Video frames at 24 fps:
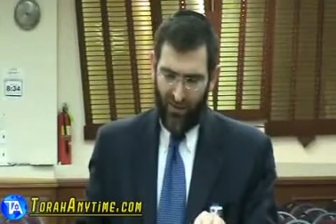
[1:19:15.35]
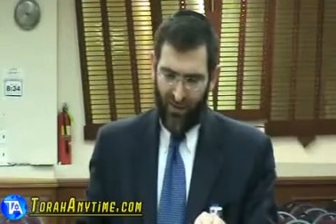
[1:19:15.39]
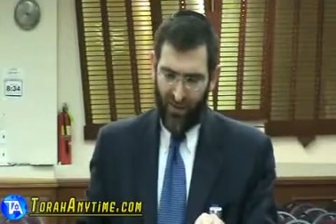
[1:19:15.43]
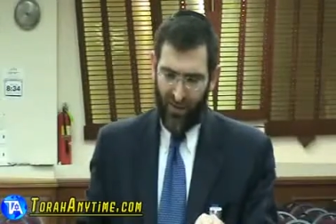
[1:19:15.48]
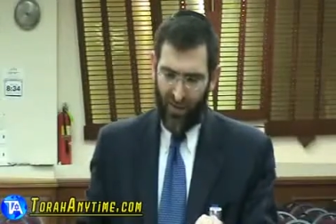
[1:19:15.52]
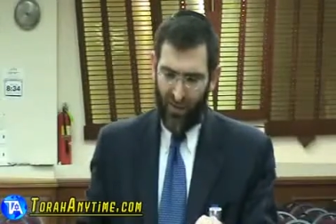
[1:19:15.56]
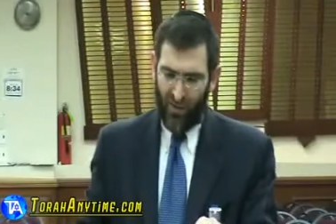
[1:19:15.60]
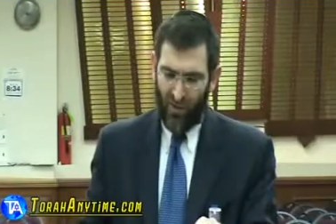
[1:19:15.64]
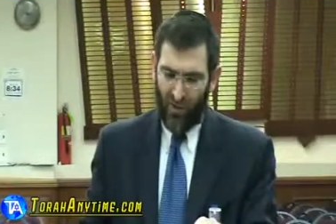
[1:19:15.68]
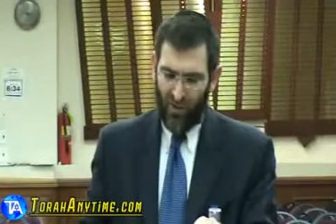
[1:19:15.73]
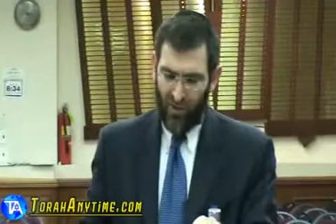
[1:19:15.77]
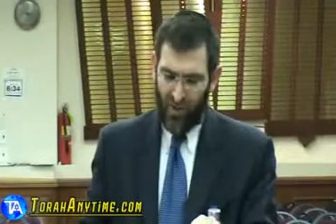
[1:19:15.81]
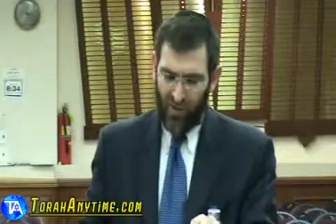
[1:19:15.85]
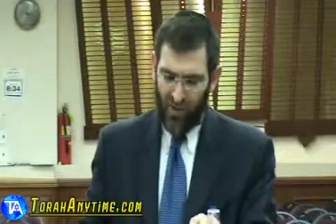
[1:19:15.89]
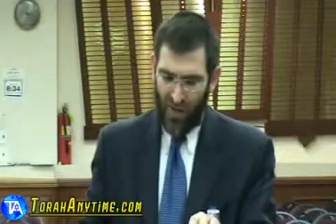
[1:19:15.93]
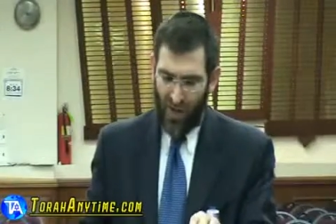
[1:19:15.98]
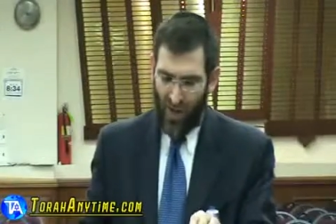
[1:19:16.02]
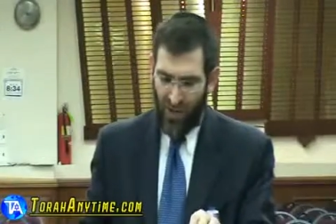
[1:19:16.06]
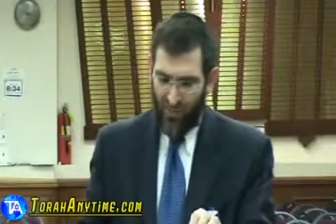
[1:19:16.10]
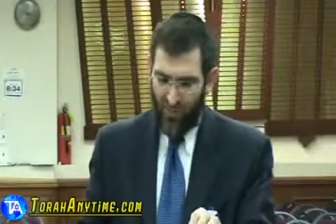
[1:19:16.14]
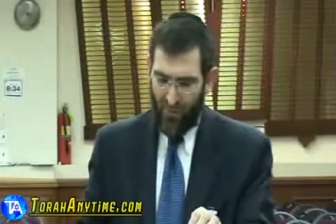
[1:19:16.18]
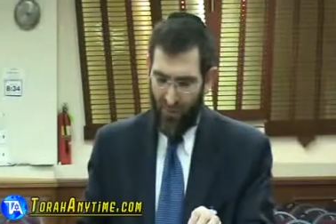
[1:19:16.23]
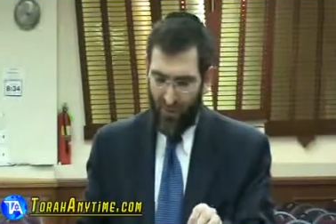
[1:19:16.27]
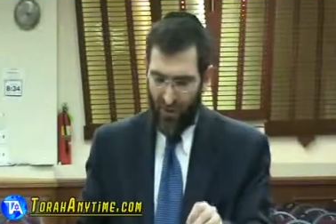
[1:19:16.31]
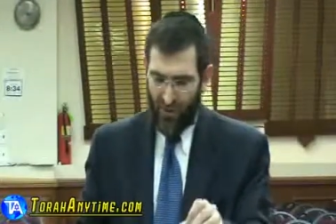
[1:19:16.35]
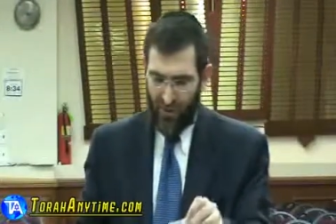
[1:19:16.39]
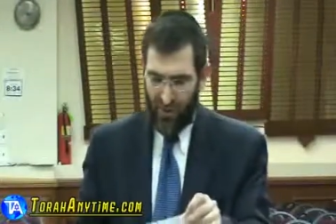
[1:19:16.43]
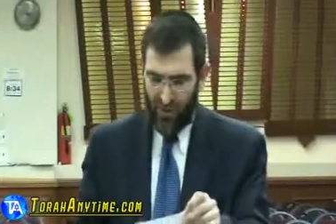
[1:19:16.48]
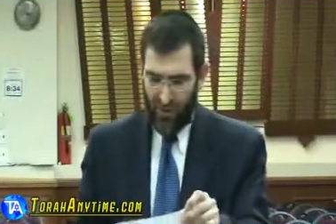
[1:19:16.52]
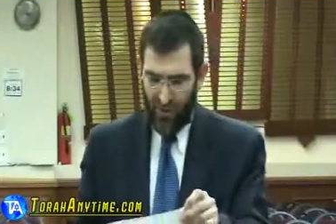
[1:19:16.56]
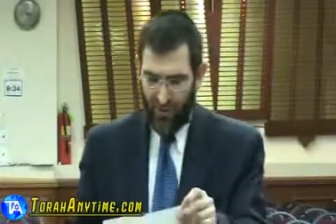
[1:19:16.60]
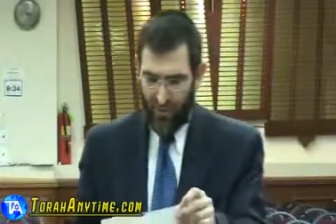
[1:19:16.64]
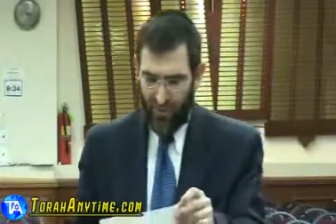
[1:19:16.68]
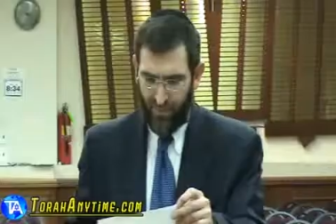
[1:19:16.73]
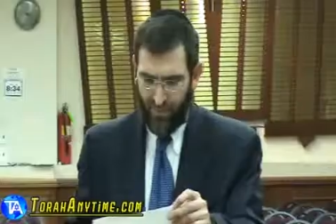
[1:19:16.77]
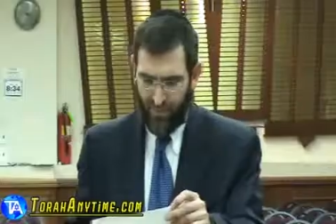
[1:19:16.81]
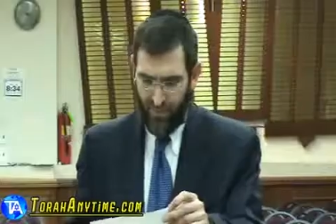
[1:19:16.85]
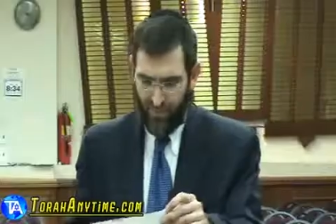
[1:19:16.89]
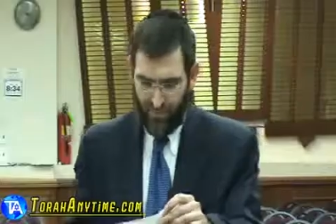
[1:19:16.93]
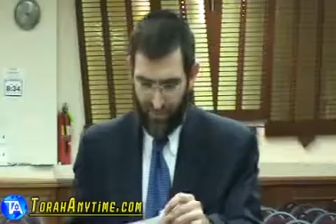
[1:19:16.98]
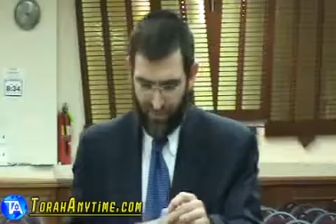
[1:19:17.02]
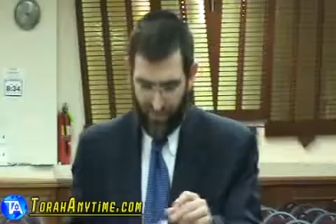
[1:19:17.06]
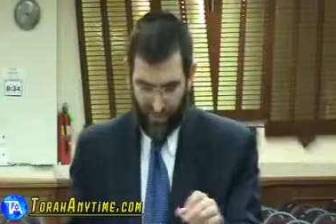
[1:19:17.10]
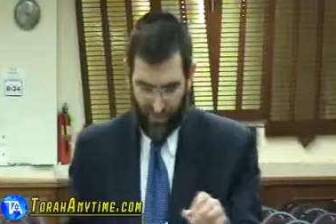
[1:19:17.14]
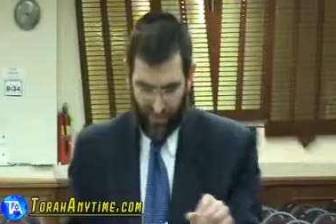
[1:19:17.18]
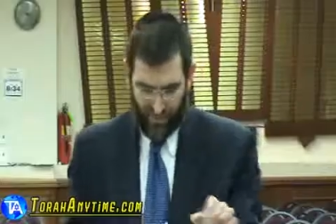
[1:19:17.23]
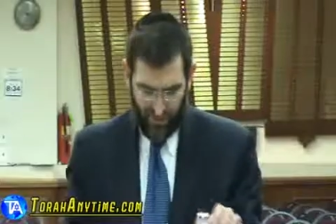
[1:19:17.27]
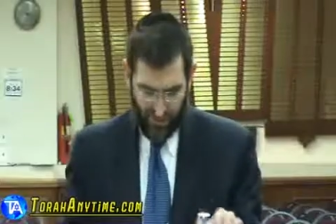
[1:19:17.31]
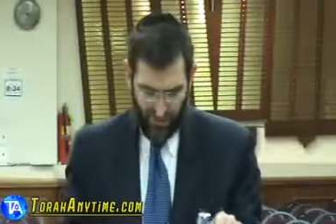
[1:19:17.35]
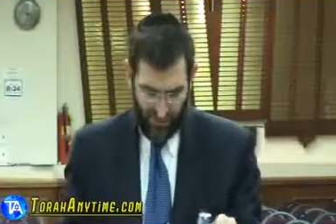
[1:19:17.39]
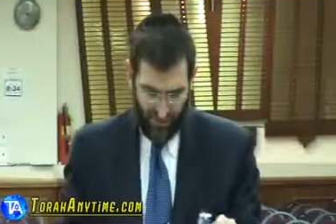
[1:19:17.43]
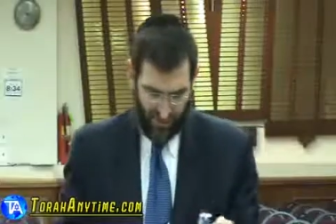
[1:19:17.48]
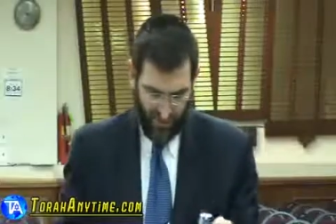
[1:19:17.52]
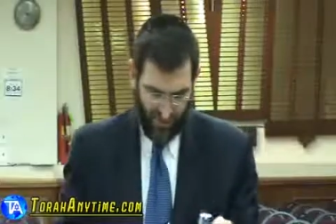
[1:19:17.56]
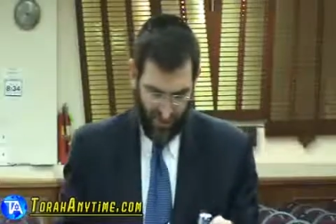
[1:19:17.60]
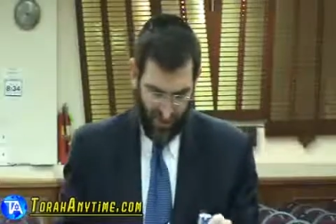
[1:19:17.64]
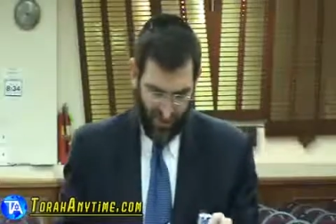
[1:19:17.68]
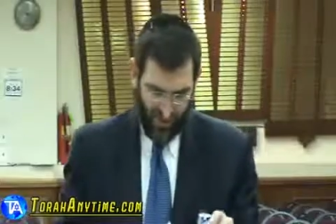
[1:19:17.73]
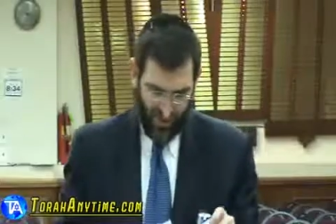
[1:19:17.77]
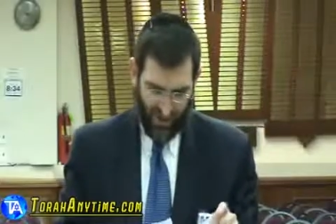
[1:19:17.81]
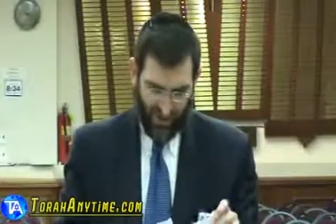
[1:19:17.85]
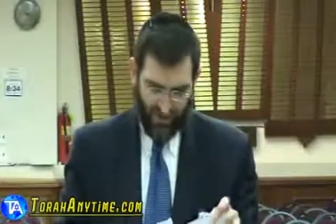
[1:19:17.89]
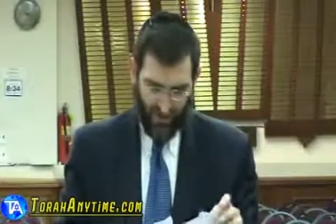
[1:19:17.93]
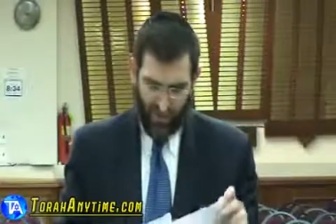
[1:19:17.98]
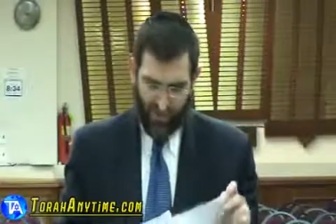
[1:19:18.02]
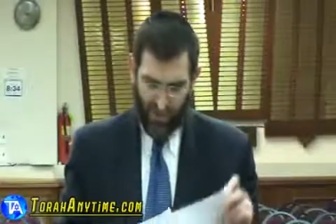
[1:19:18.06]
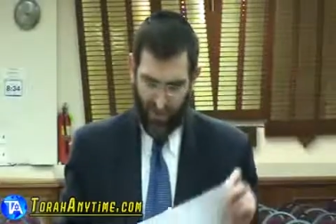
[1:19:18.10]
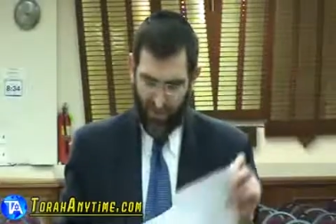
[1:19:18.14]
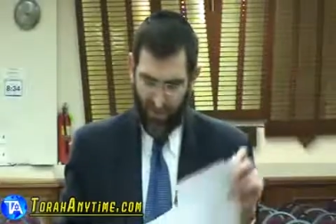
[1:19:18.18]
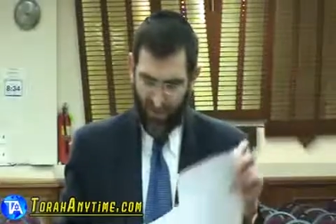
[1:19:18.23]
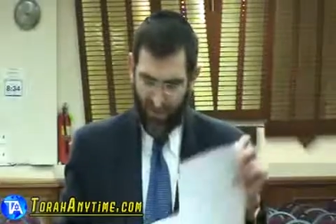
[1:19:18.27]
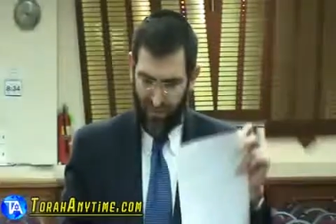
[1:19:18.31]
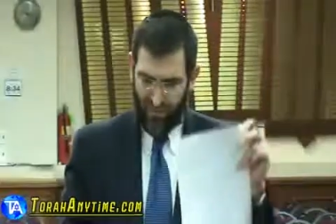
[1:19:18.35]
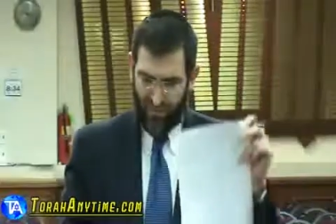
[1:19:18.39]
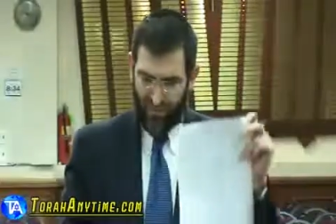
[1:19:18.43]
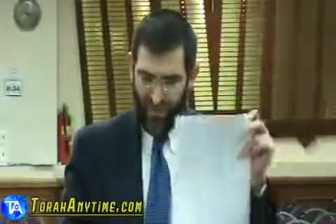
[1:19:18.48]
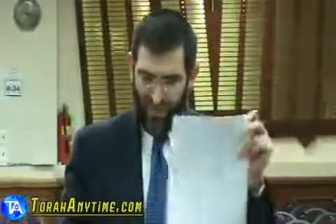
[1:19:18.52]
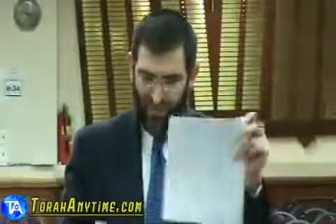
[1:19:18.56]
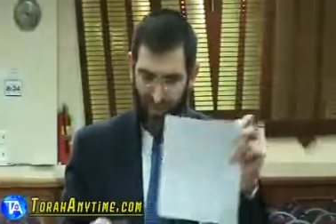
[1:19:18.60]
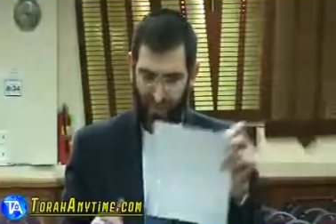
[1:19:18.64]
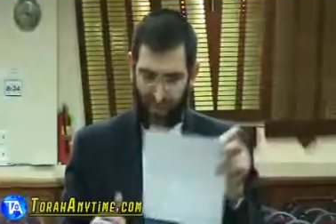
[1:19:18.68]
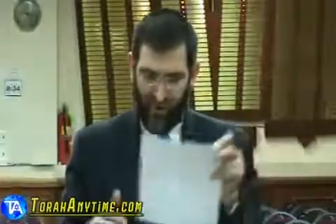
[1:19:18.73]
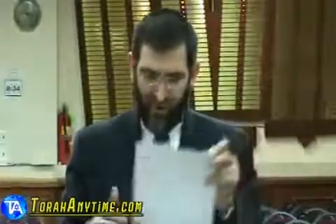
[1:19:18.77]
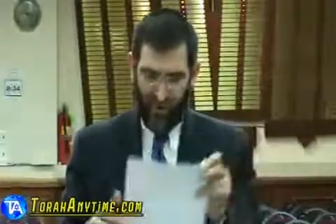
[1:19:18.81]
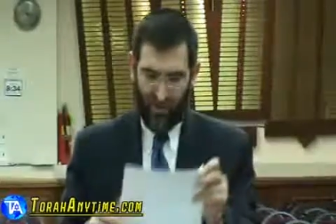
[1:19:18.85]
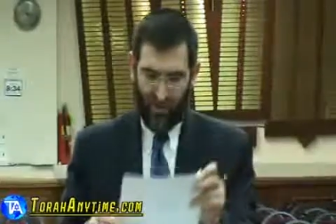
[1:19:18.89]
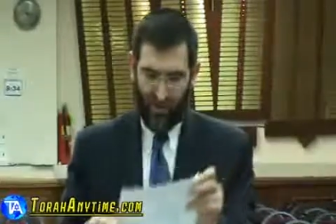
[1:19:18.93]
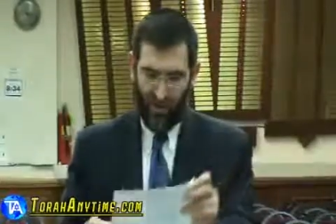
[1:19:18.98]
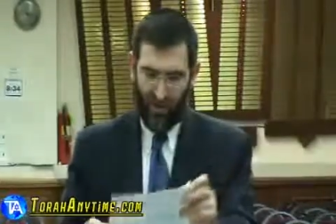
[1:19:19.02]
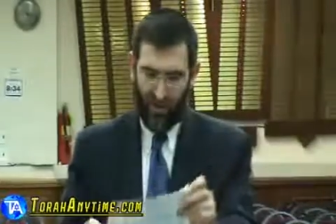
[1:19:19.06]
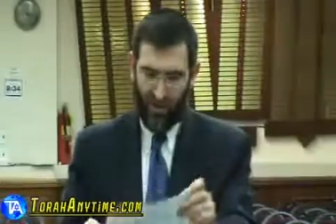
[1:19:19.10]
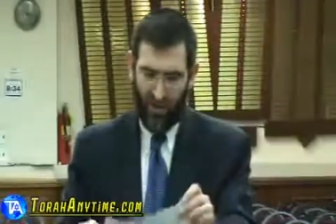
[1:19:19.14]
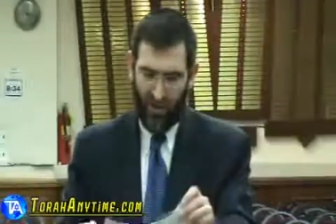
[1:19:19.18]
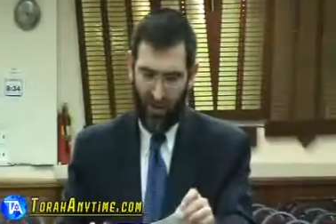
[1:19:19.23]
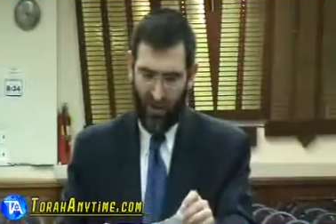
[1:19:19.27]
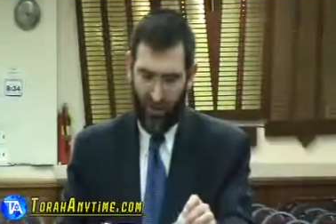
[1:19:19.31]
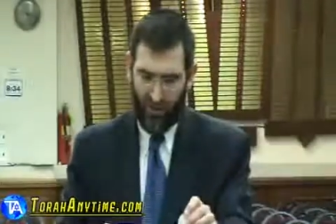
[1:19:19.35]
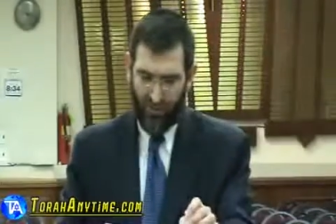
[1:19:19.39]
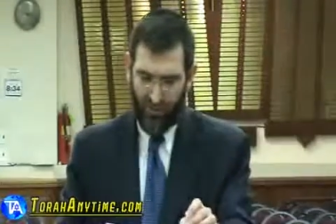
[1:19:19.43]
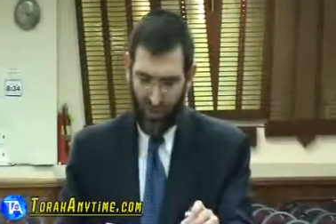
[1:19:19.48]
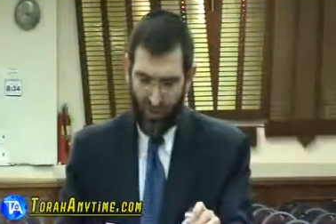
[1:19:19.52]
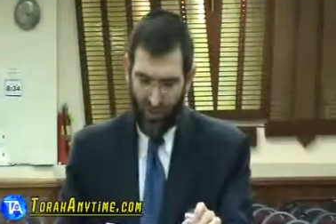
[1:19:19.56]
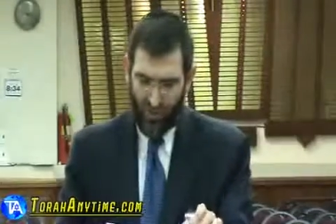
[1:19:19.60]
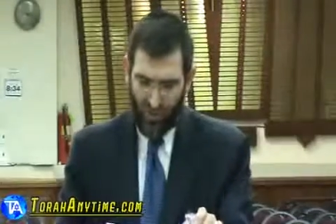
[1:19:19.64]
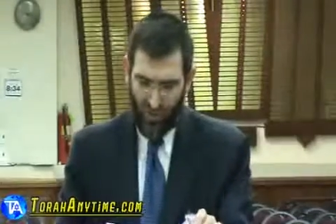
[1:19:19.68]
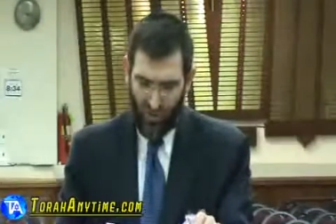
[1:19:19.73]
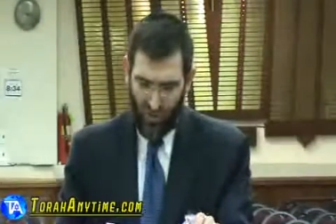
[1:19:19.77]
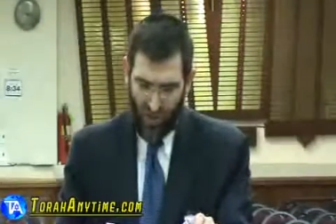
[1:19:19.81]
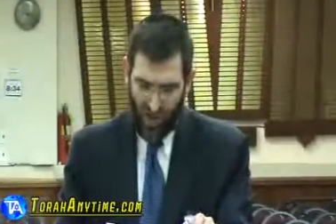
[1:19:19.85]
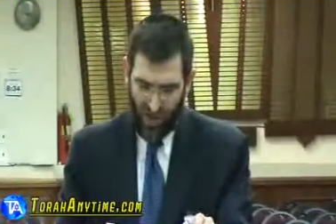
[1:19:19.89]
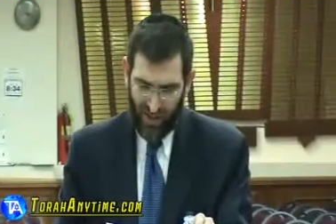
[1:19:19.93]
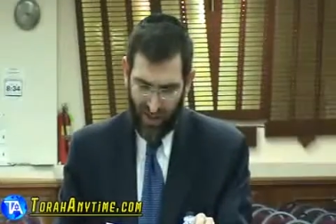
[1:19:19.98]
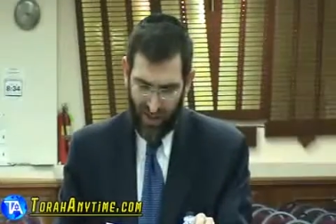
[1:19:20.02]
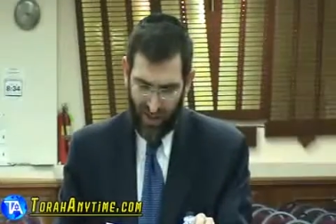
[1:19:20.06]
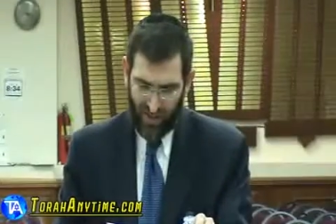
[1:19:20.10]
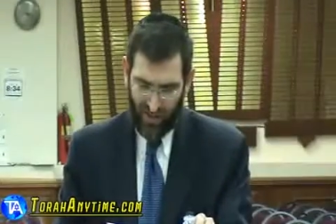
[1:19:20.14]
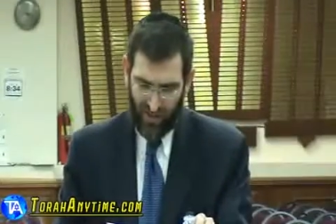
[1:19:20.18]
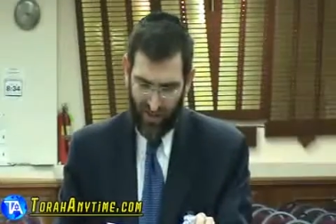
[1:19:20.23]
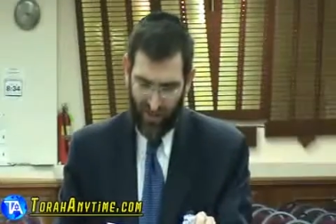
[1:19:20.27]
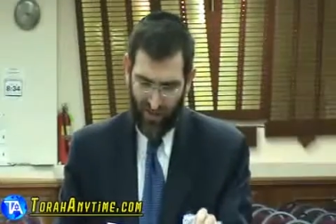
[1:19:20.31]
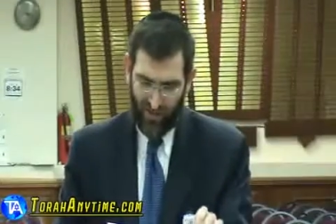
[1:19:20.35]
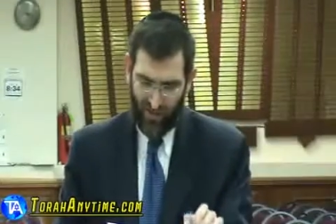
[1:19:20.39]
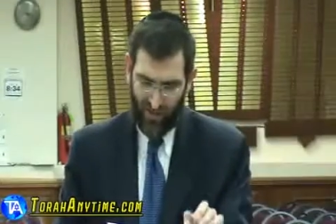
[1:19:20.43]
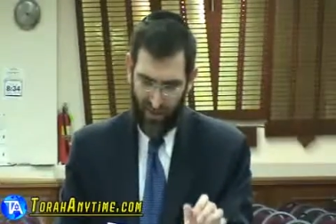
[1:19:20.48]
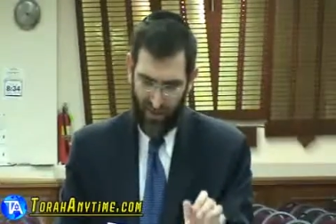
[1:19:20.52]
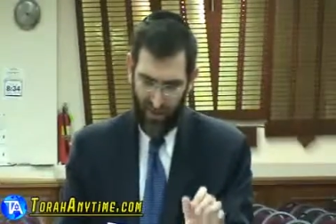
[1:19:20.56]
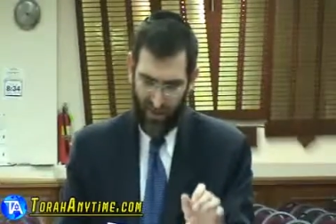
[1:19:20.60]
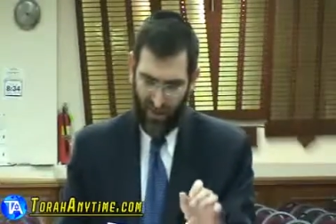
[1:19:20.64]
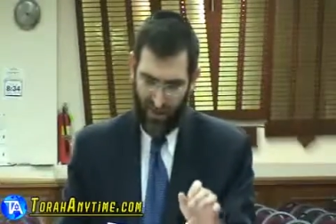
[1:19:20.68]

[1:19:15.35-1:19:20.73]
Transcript: physical discomfort. It can be a, a function of stress